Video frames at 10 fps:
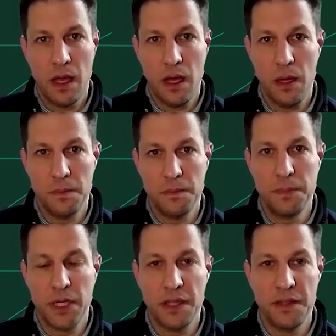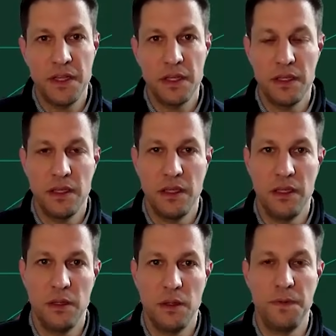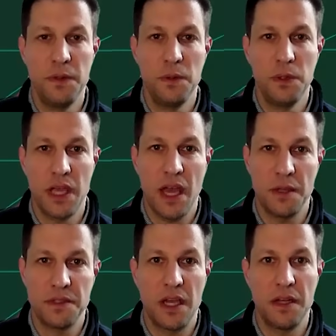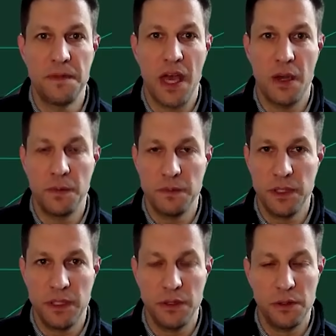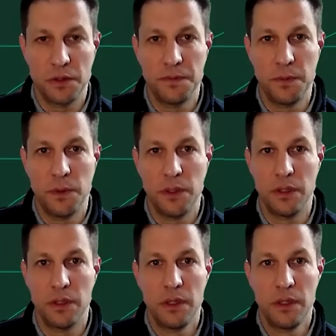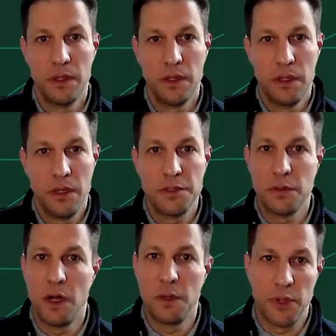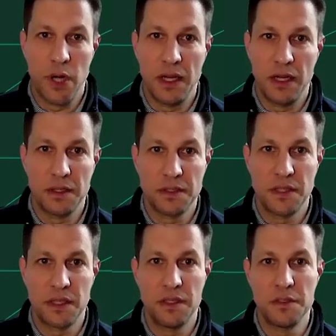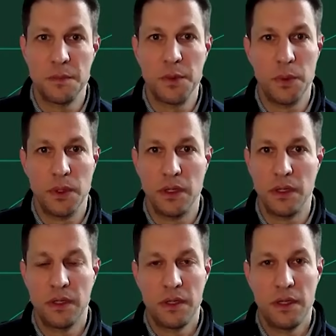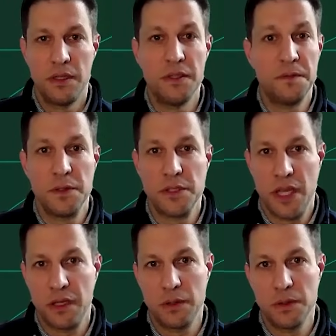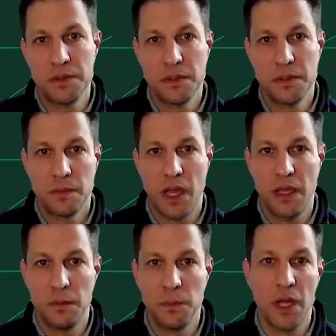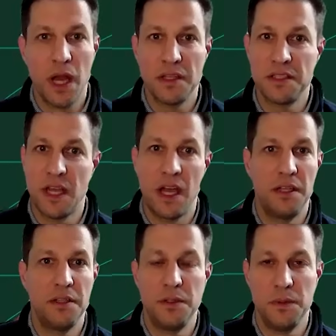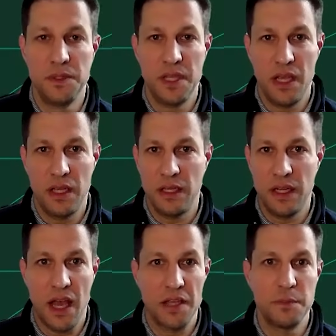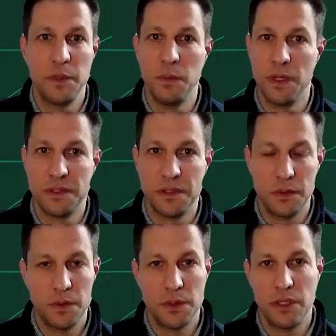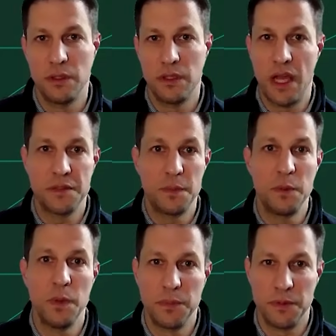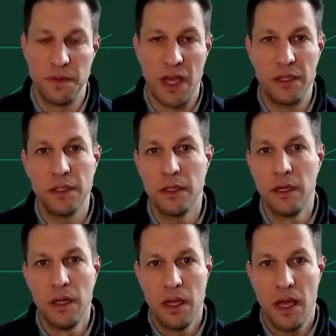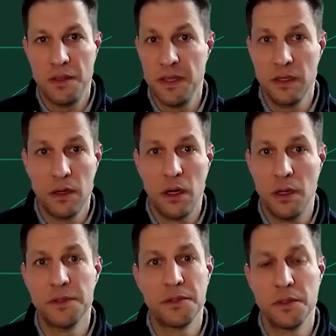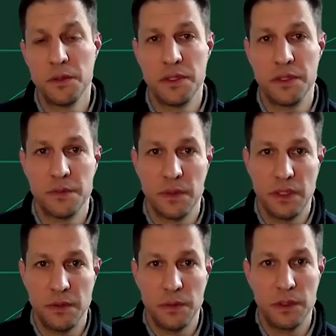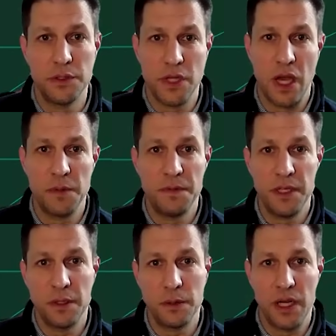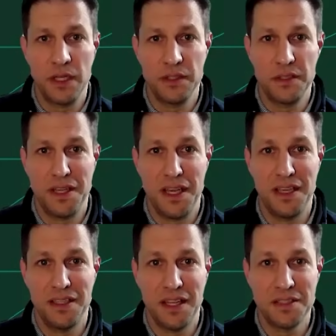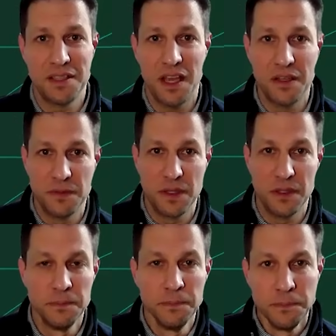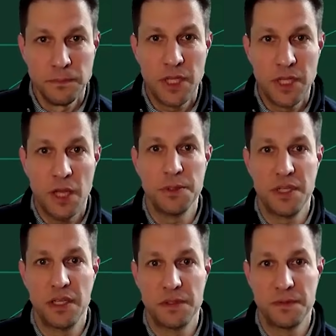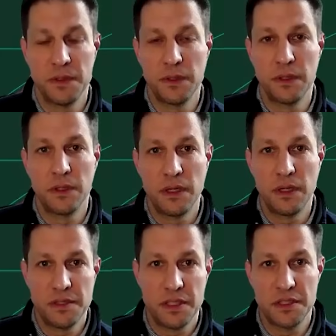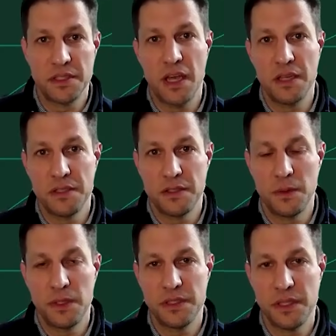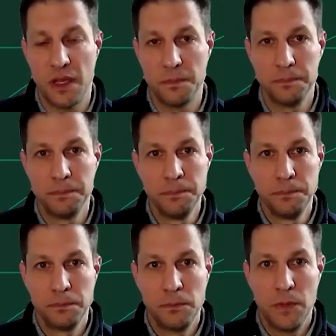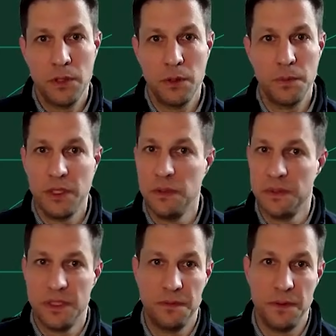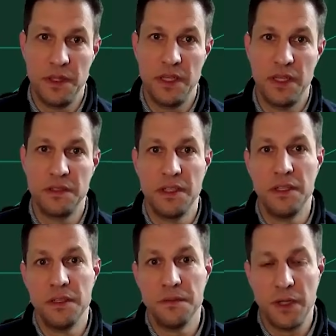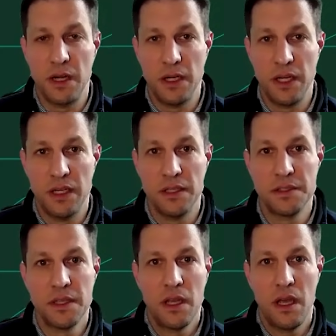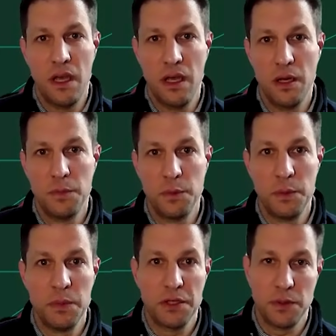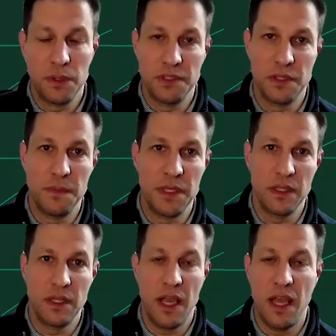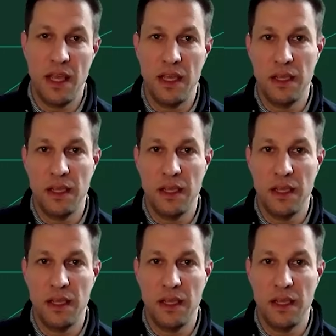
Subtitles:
But I think, if you look outside of that, we really look for strong products that can support different cycles, right? We're not as tied to saying it has to be one solution or it has to be one provider. I think all the solutions really do a good job of integrating today, and that's kind of a table stakes for success. So it's, we use different things in different areas, but we make sure it's something that